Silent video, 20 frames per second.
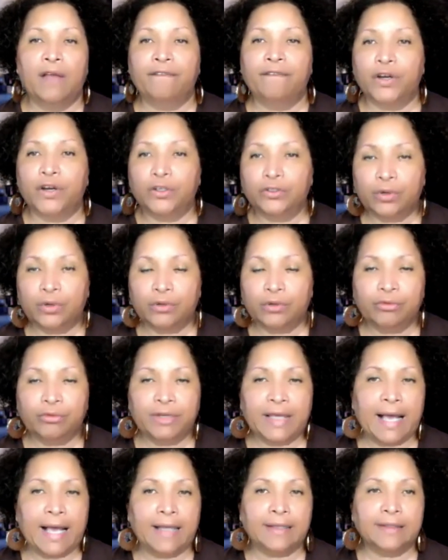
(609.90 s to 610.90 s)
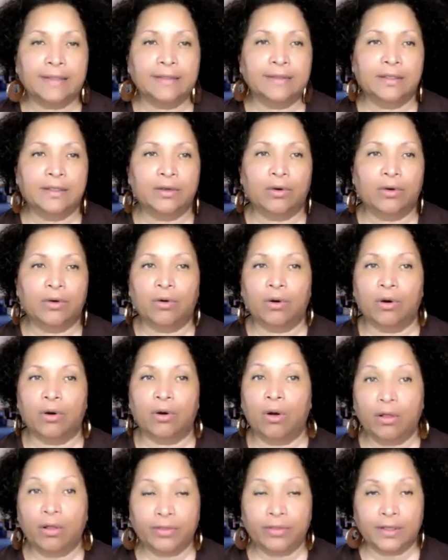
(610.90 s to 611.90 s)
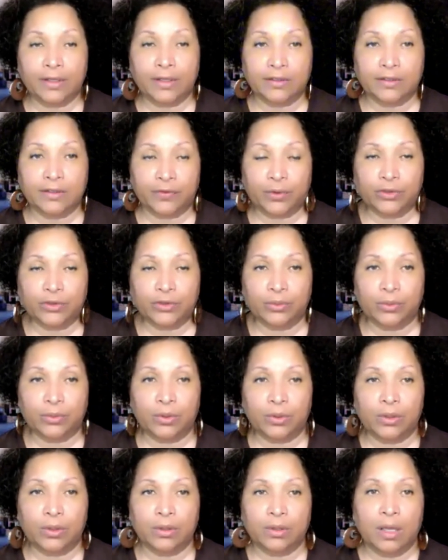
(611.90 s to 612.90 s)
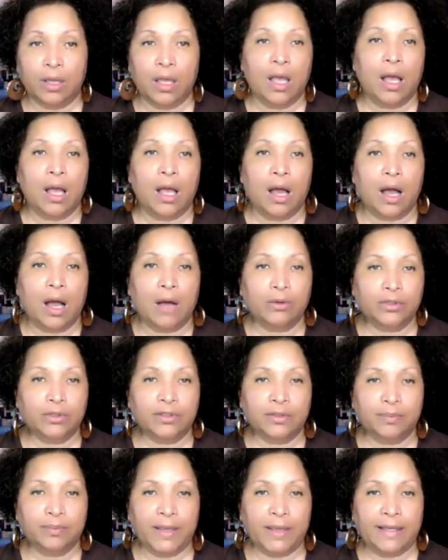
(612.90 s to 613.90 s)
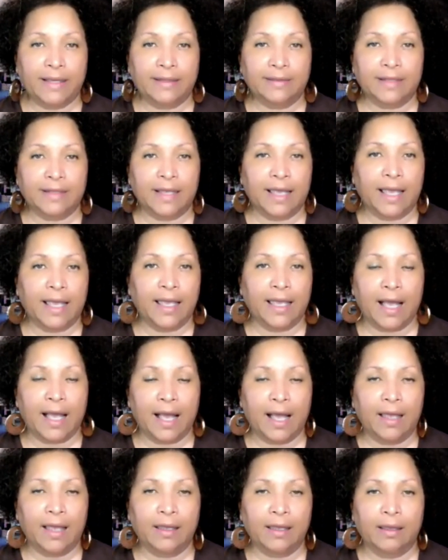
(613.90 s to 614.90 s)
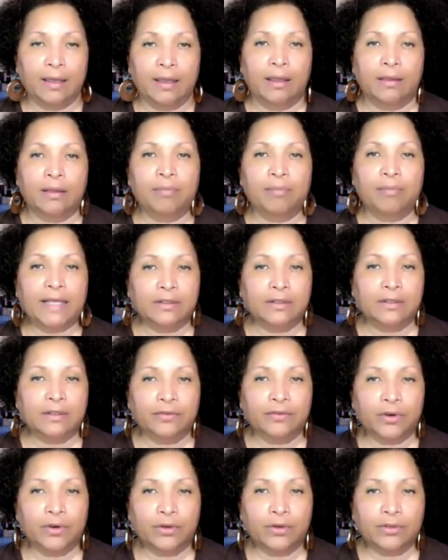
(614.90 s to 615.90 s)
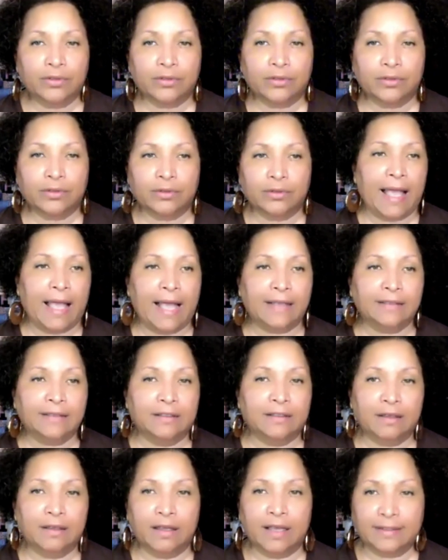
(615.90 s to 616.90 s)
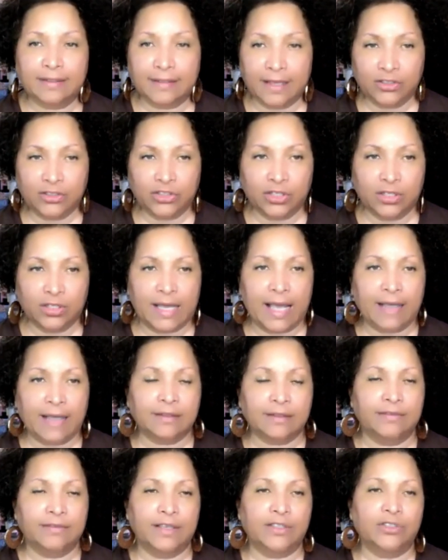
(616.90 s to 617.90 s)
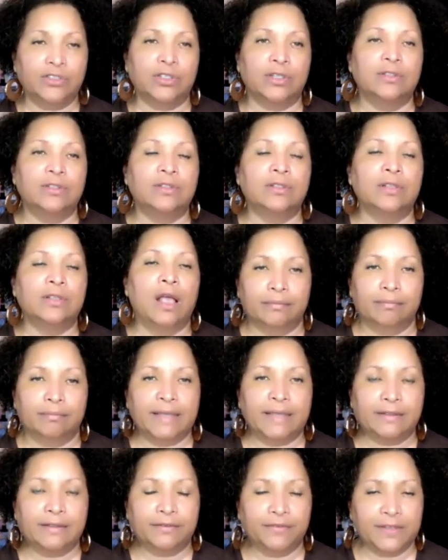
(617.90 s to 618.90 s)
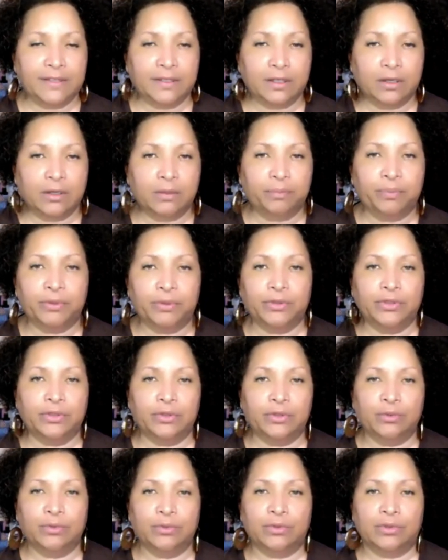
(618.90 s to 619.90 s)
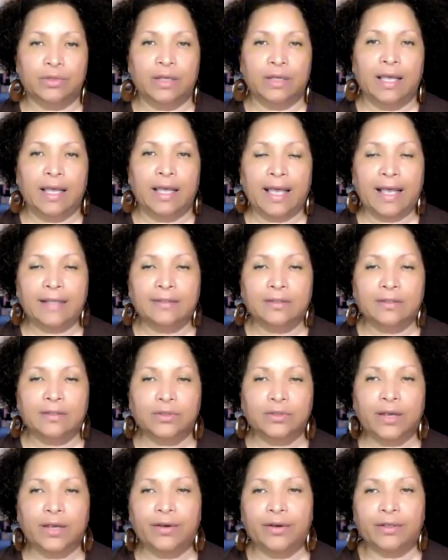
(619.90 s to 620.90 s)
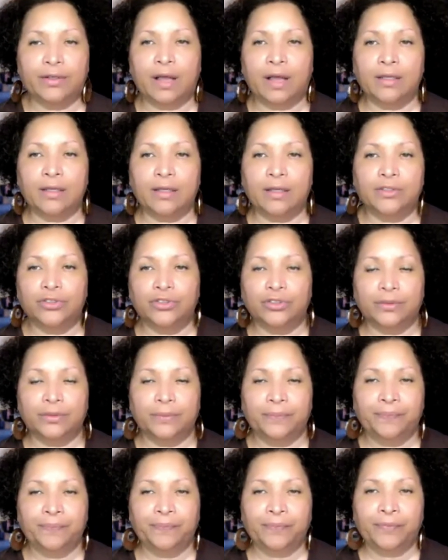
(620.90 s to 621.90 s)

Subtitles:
virtual reality or all things virtual, outer space, AI, the metaverse, ascension activations, metaphysical pursuits, esoteric knowledge,